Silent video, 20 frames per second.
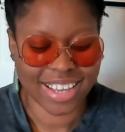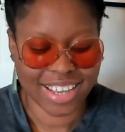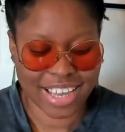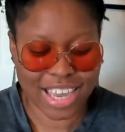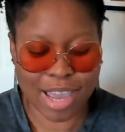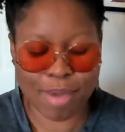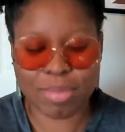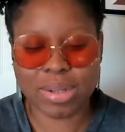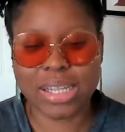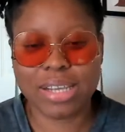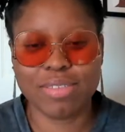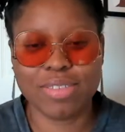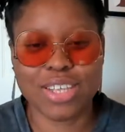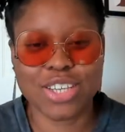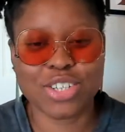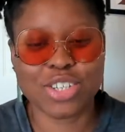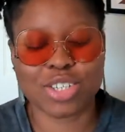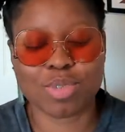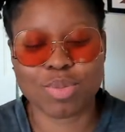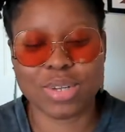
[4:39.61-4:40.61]
Can't believe
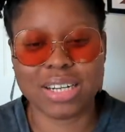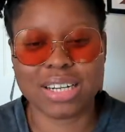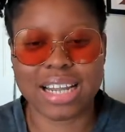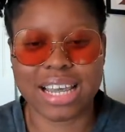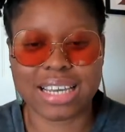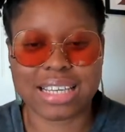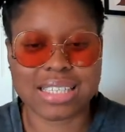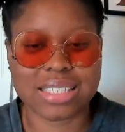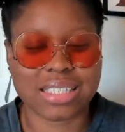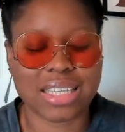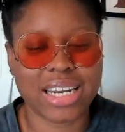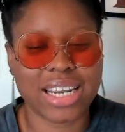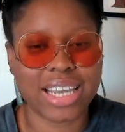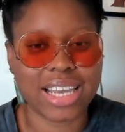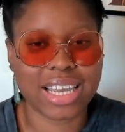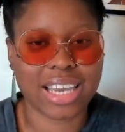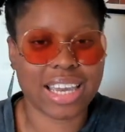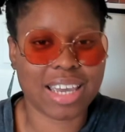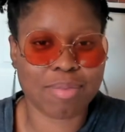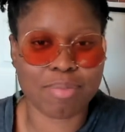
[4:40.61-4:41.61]
these just been like
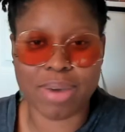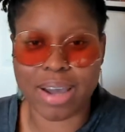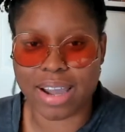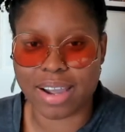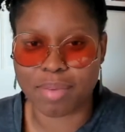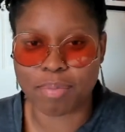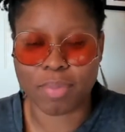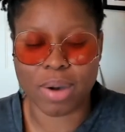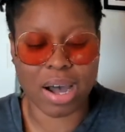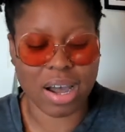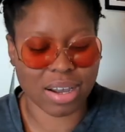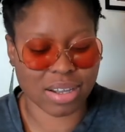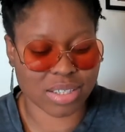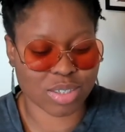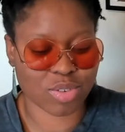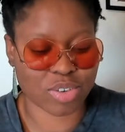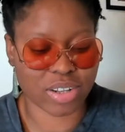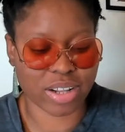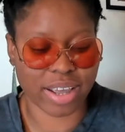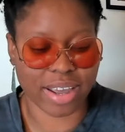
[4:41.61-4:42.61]
sitting in my
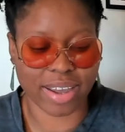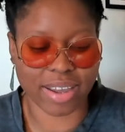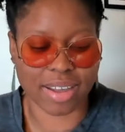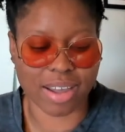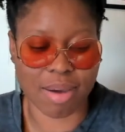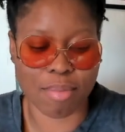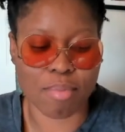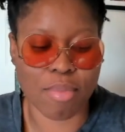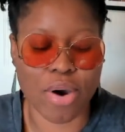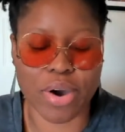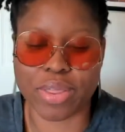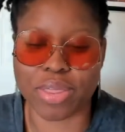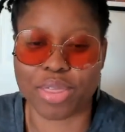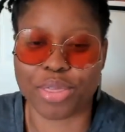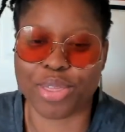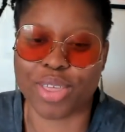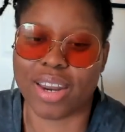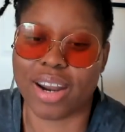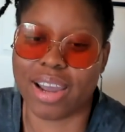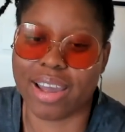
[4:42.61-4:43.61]
box for like a
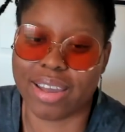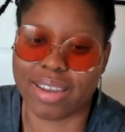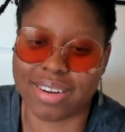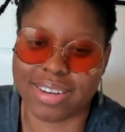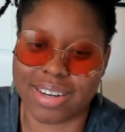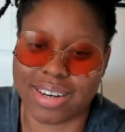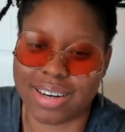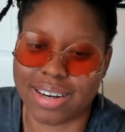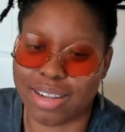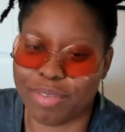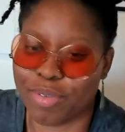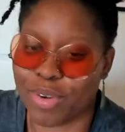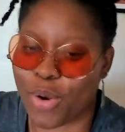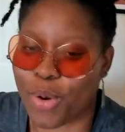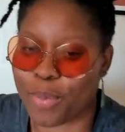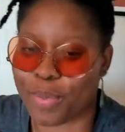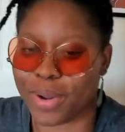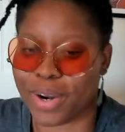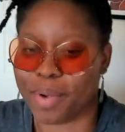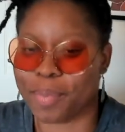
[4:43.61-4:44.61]
month and I didn't even
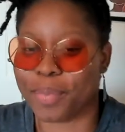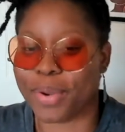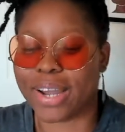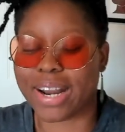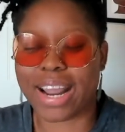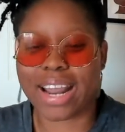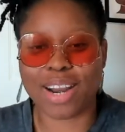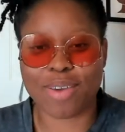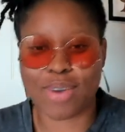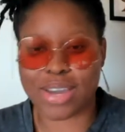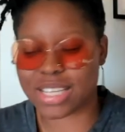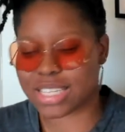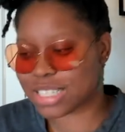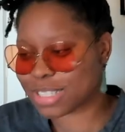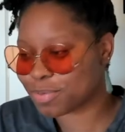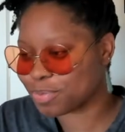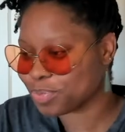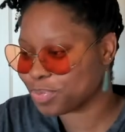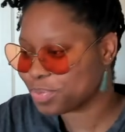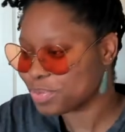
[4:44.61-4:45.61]
open them. But
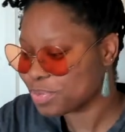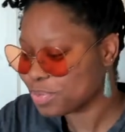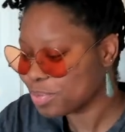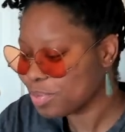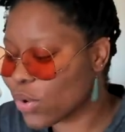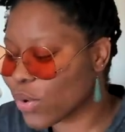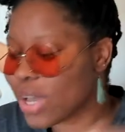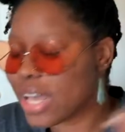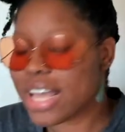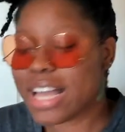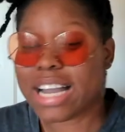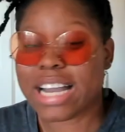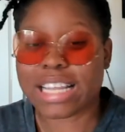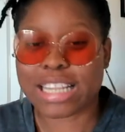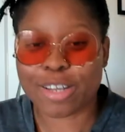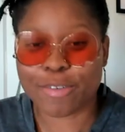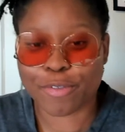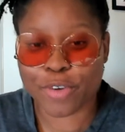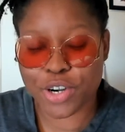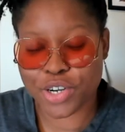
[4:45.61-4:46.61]
anyways, so
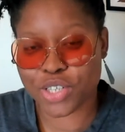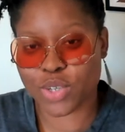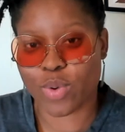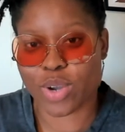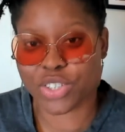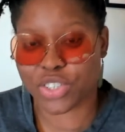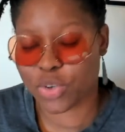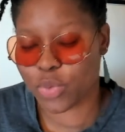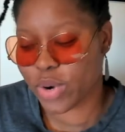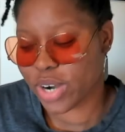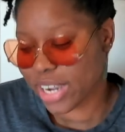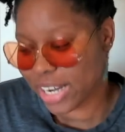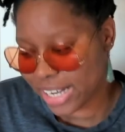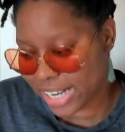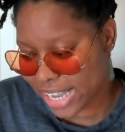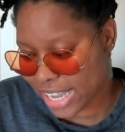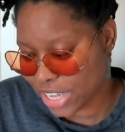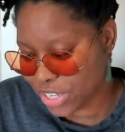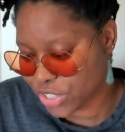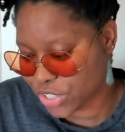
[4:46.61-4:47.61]
the first question we're going
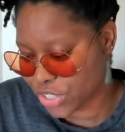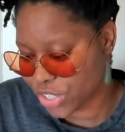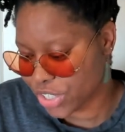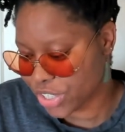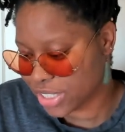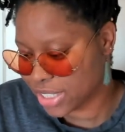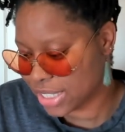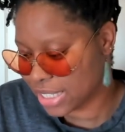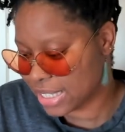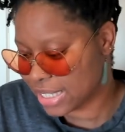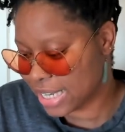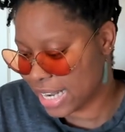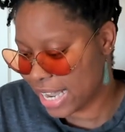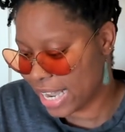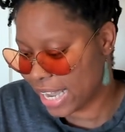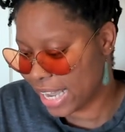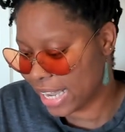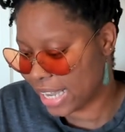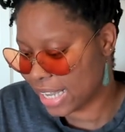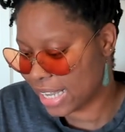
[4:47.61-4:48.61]
to answer
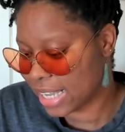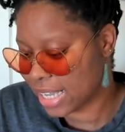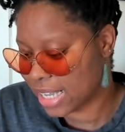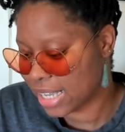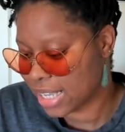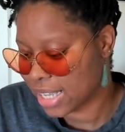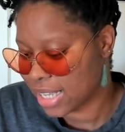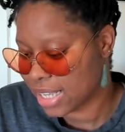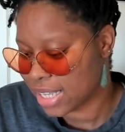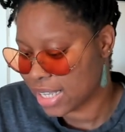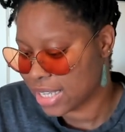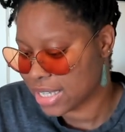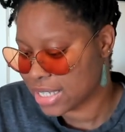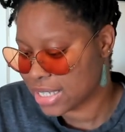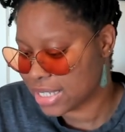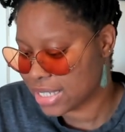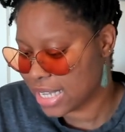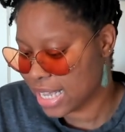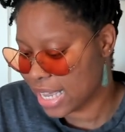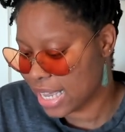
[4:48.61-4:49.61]
today
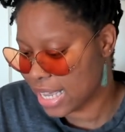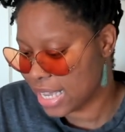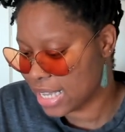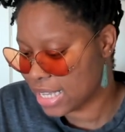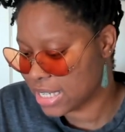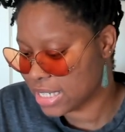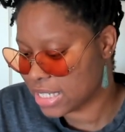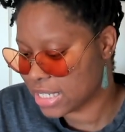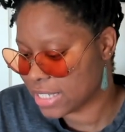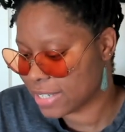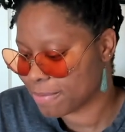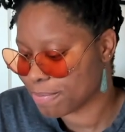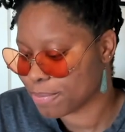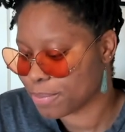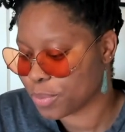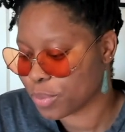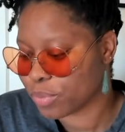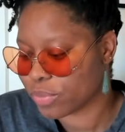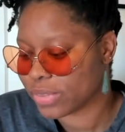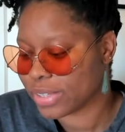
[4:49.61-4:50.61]
says,
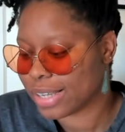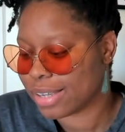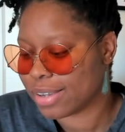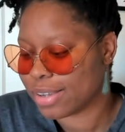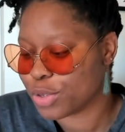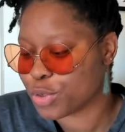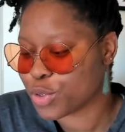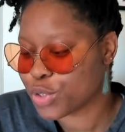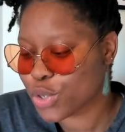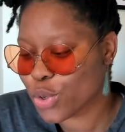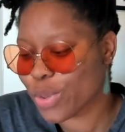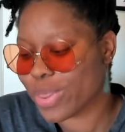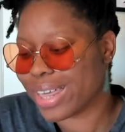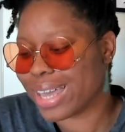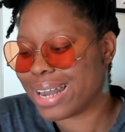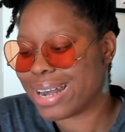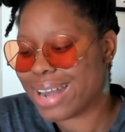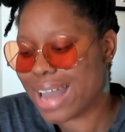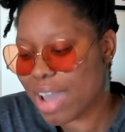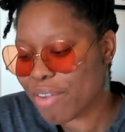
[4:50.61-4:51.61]
So
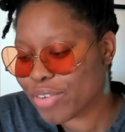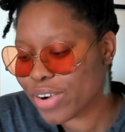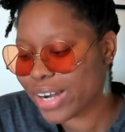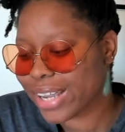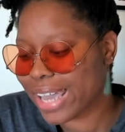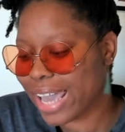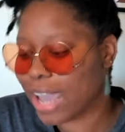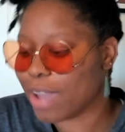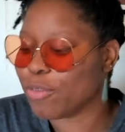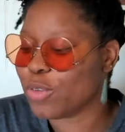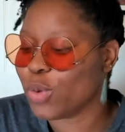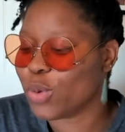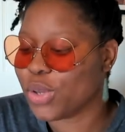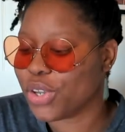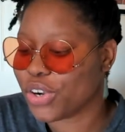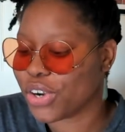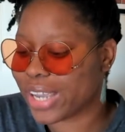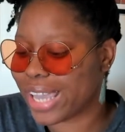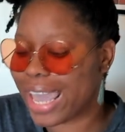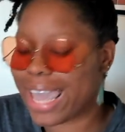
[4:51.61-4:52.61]
they never gave you
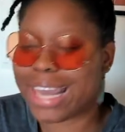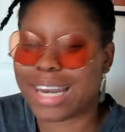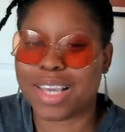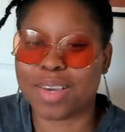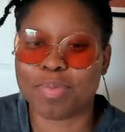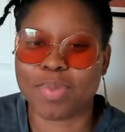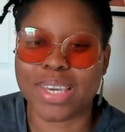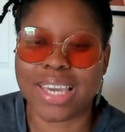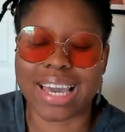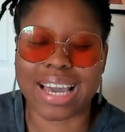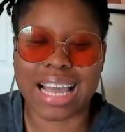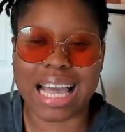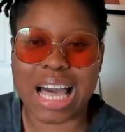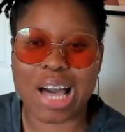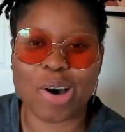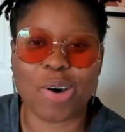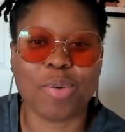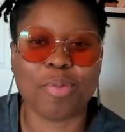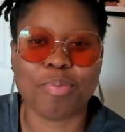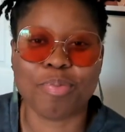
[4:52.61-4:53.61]
your KDP
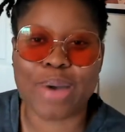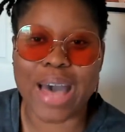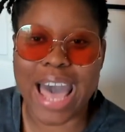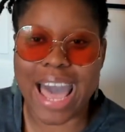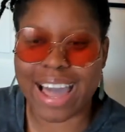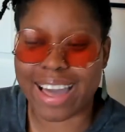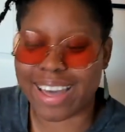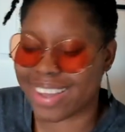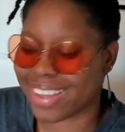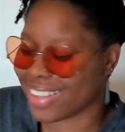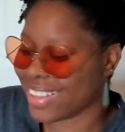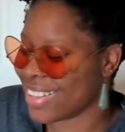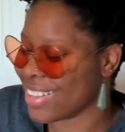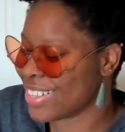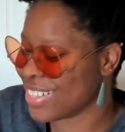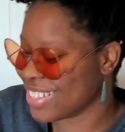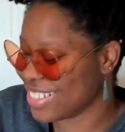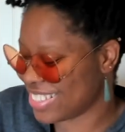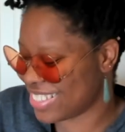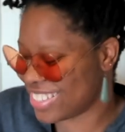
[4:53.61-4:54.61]
account back.
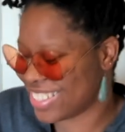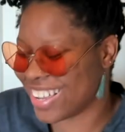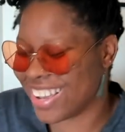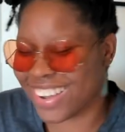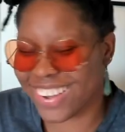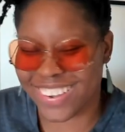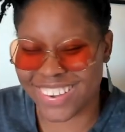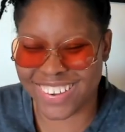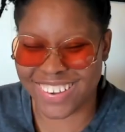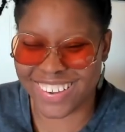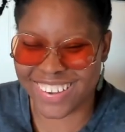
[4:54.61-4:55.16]
So